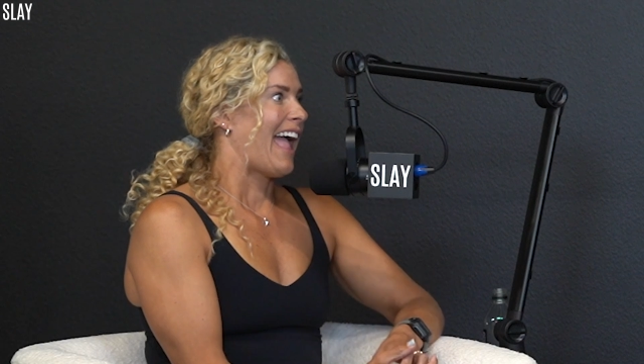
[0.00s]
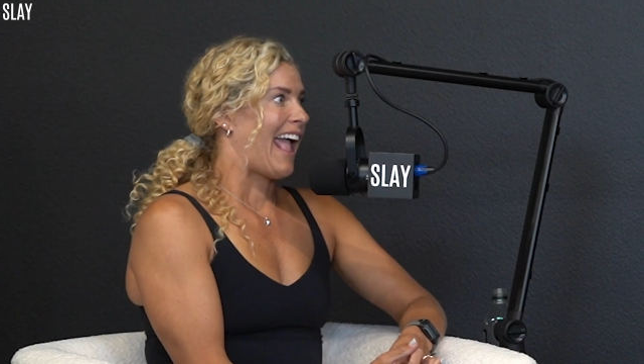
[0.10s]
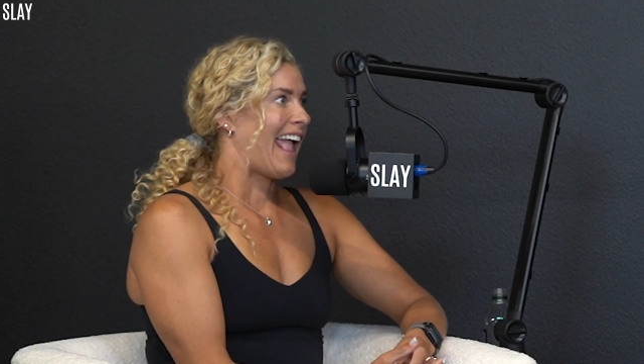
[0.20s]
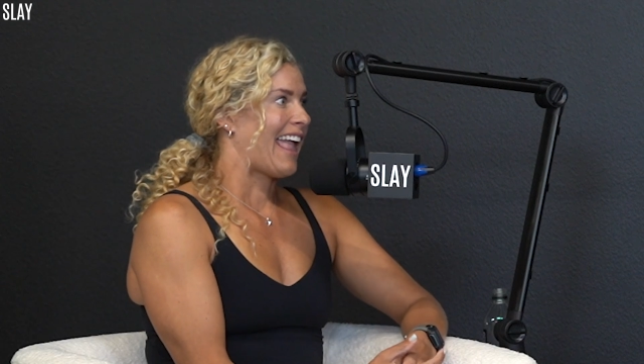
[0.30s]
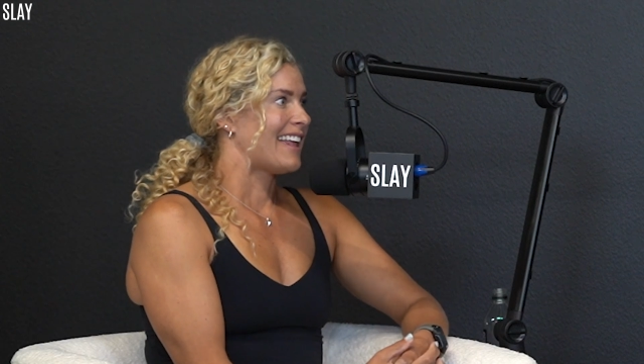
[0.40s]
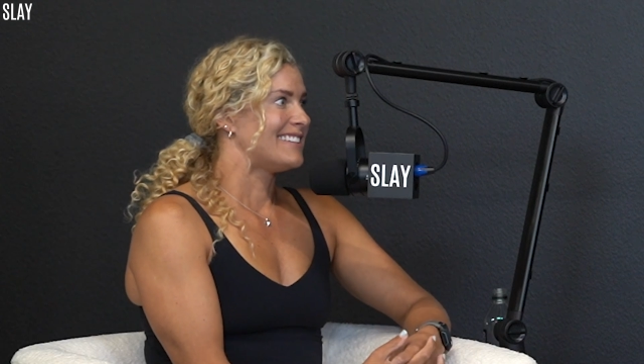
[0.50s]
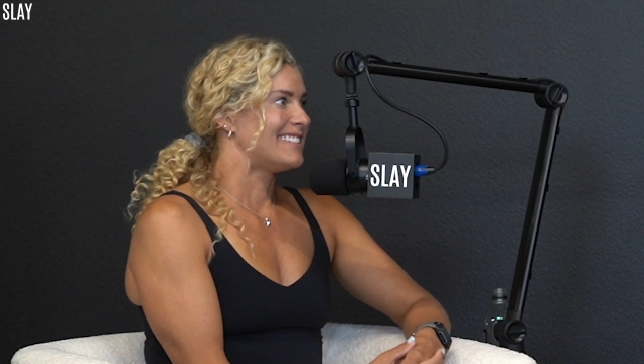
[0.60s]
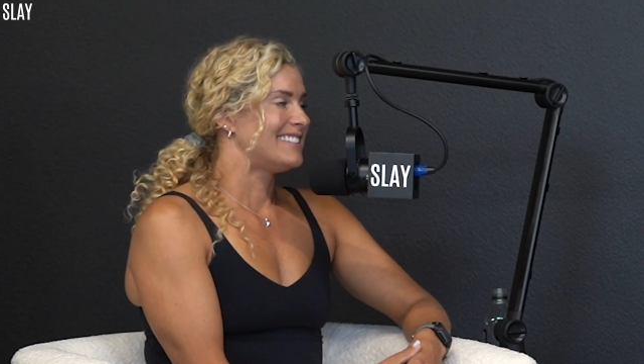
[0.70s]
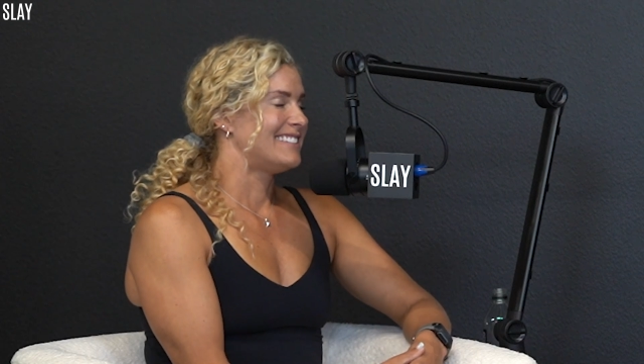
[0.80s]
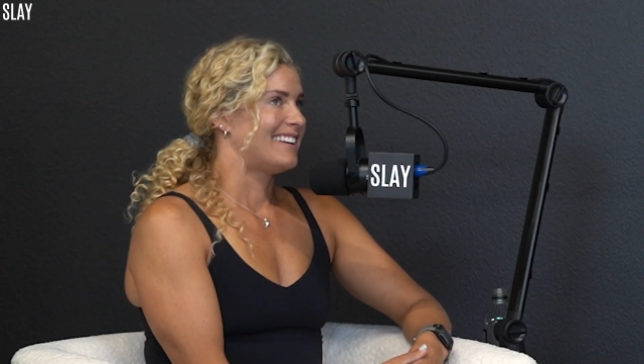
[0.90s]

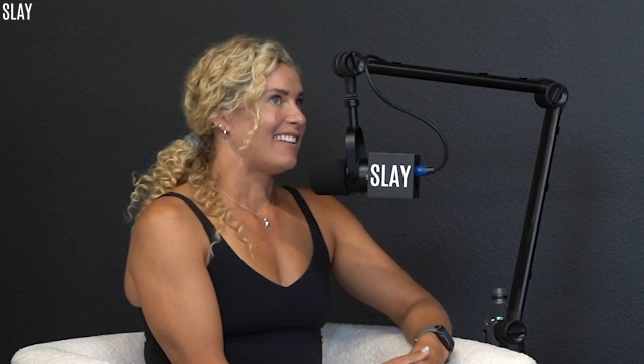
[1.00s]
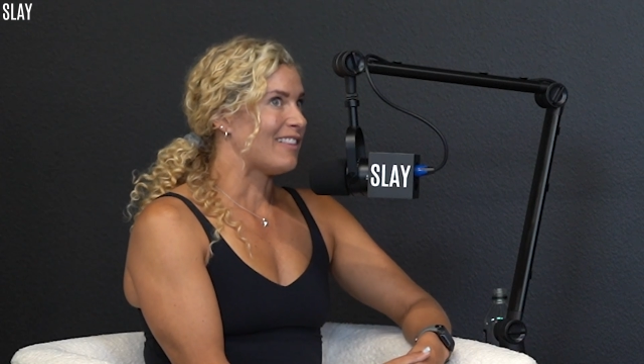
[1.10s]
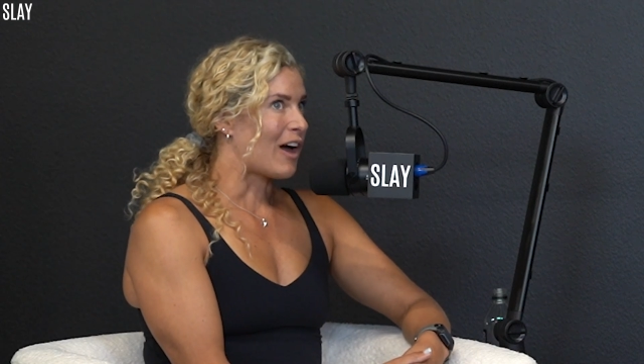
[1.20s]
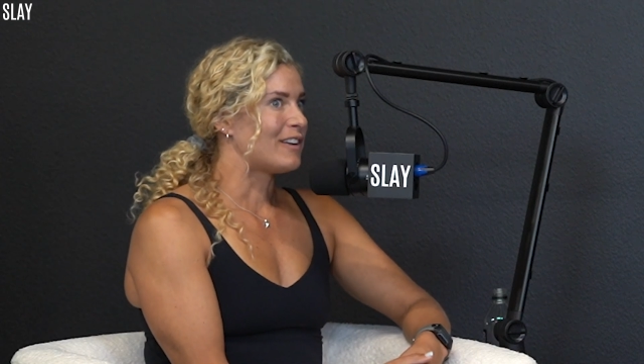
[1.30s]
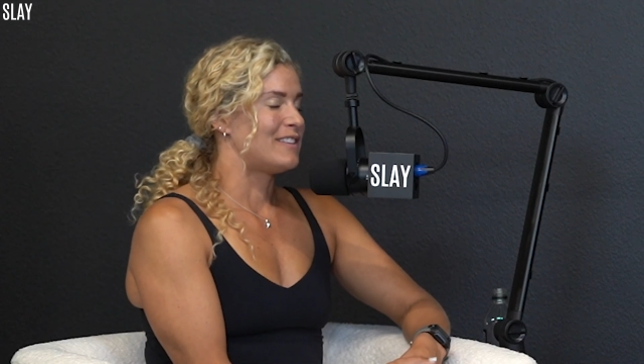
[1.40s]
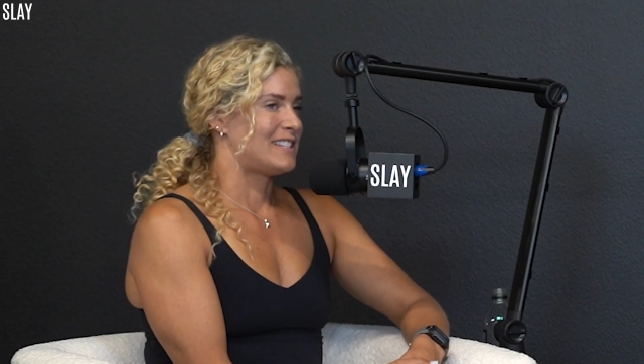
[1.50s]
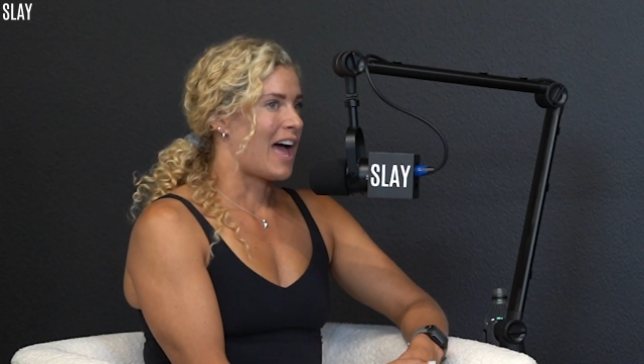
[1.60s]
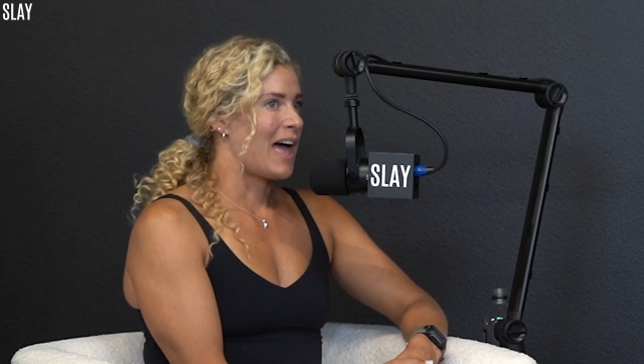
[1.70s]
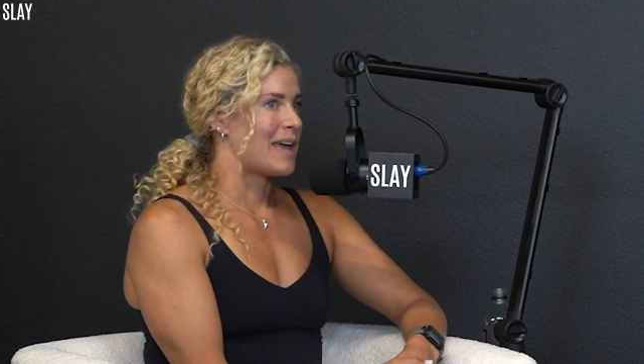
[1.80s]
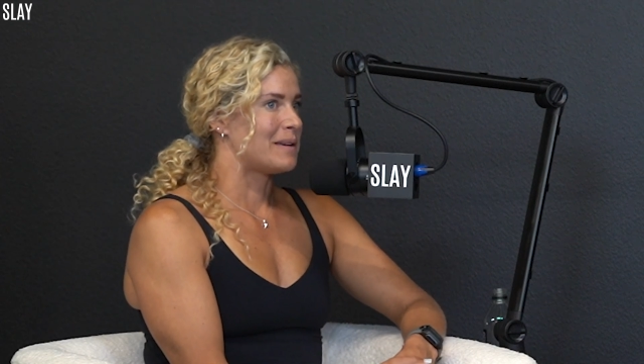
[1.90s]
And a lot of the
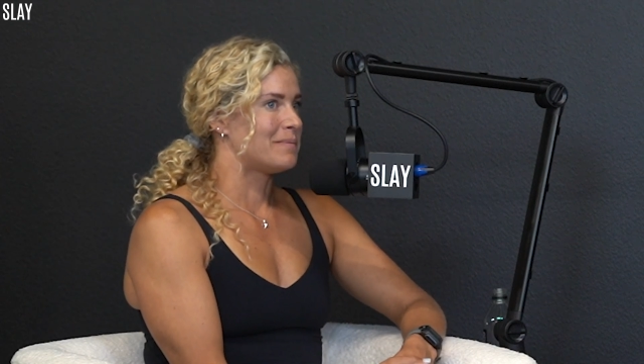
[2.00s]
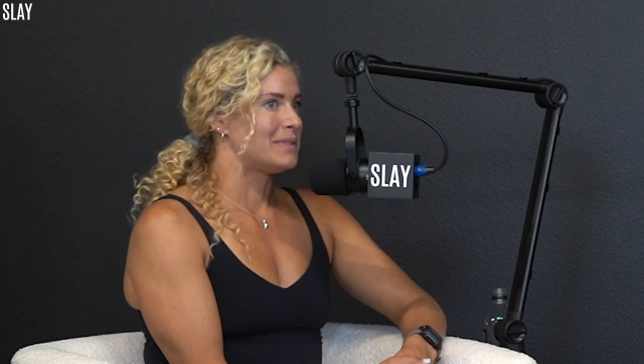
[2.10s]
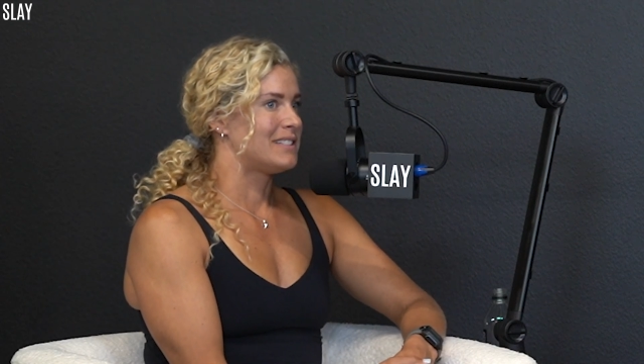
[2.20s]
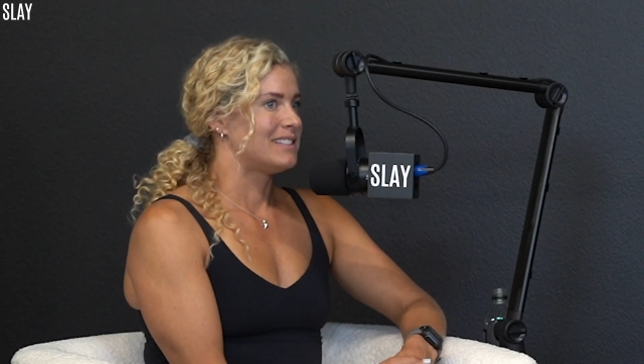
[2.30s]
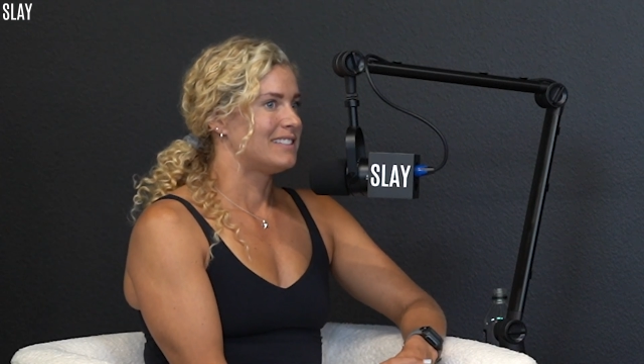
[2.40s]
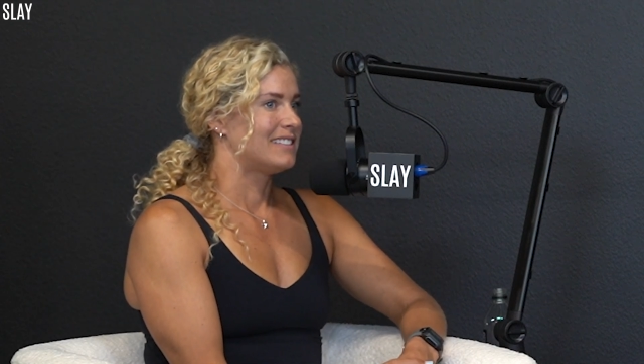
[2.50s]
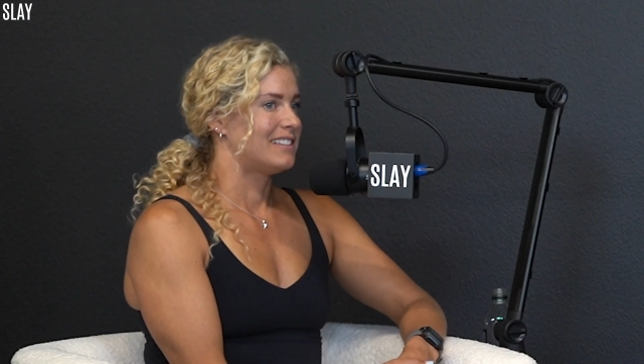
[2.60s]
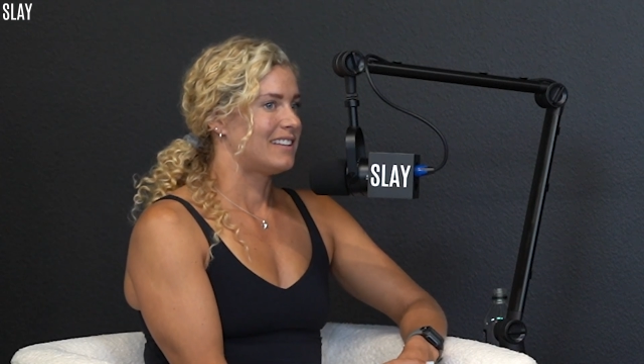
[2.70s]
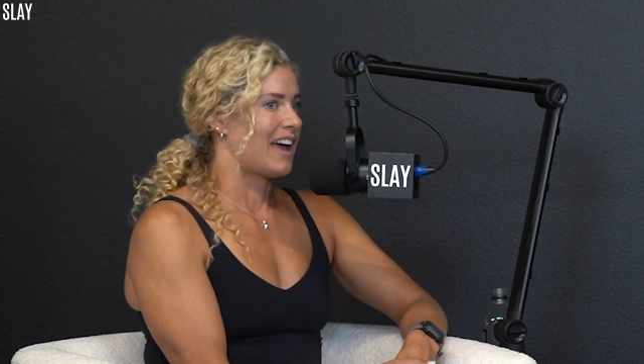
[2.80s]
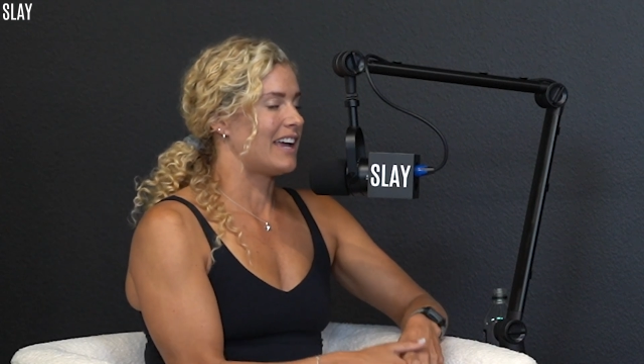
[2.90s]
times
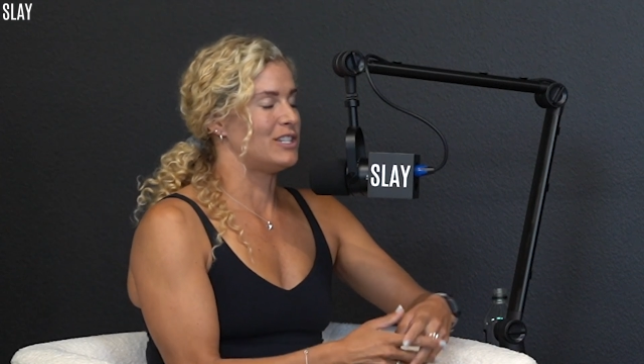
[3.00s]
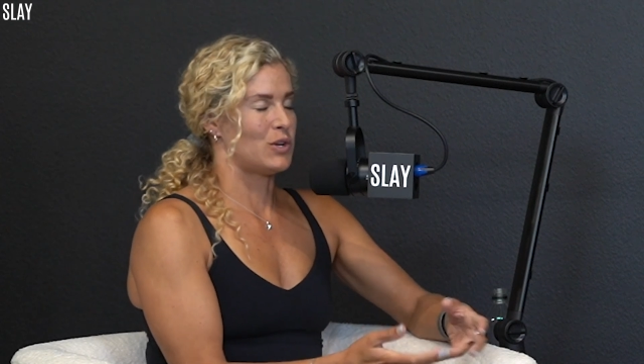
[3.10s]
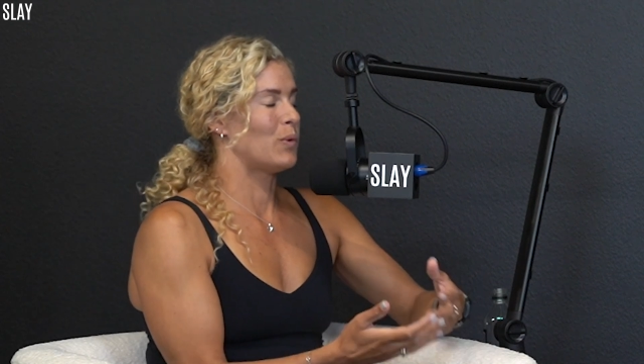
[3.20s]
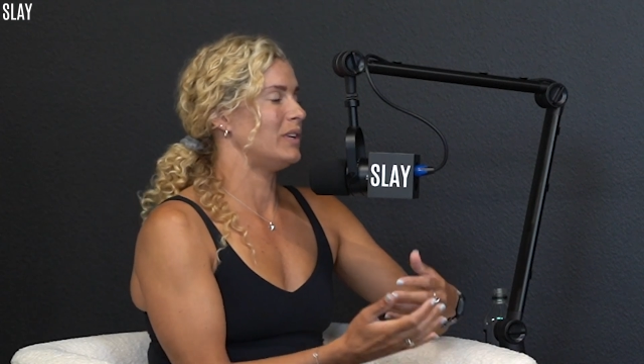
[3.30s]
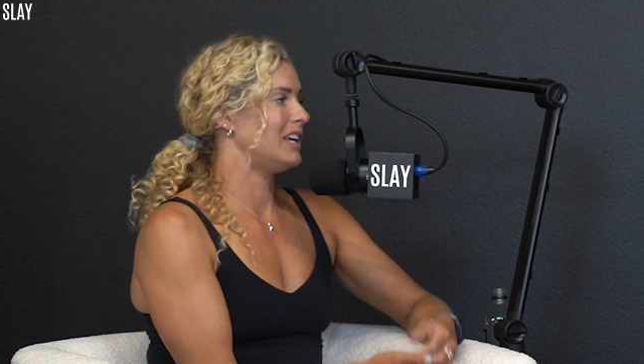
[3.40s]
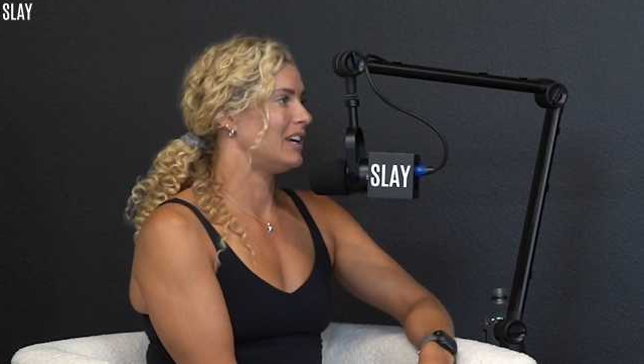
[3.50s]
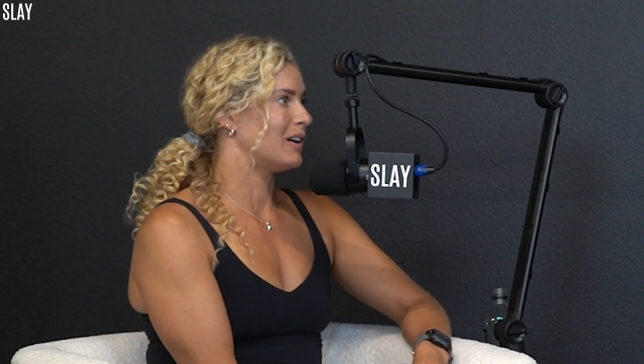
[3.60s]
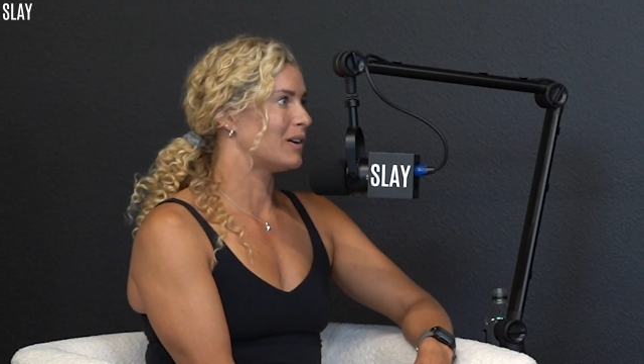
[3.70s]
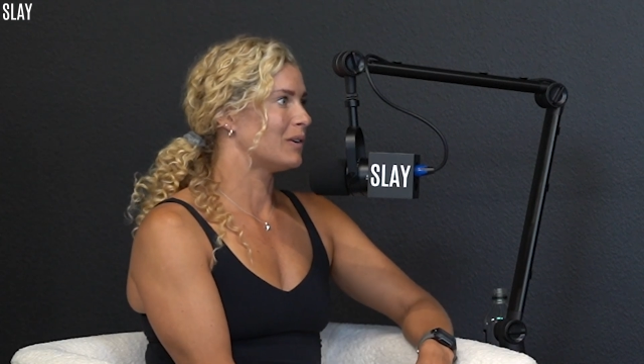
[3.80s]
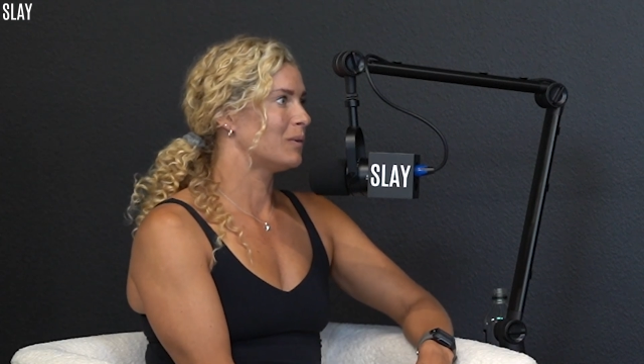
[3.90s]
I don't
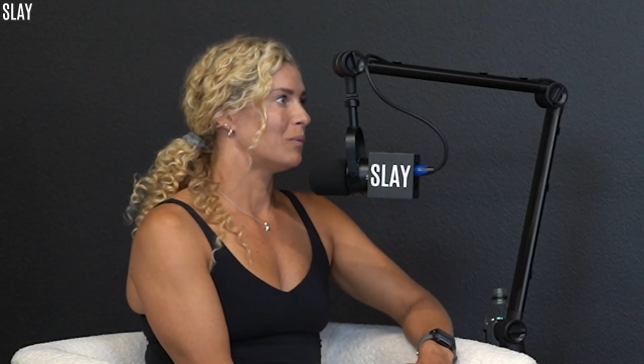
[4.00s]
hear,